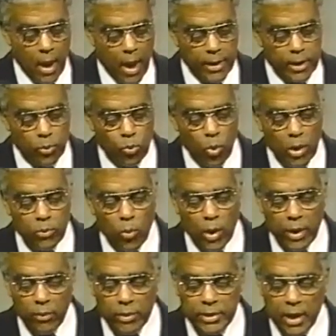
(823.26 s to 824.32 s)
And in one
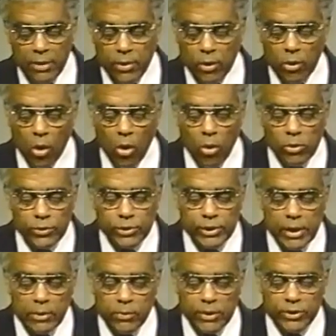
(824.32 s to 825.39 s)
way or another, all
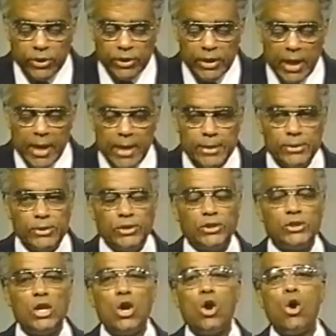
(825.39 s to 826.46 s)
secret
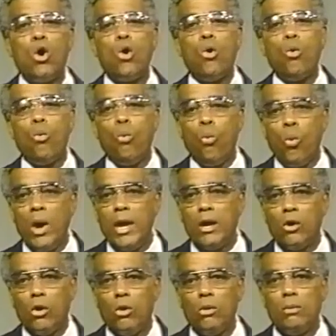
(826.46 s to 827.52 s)
sins
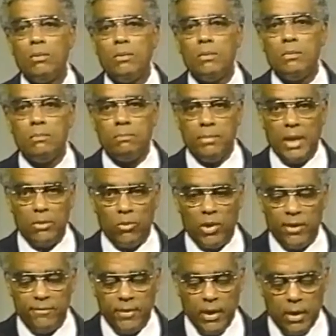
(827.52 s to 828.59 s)
will be
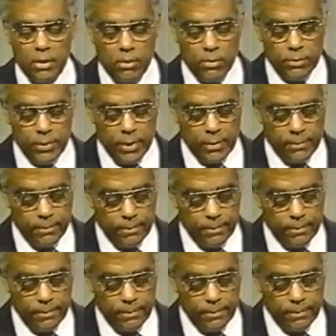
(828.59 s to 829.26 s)
revealed.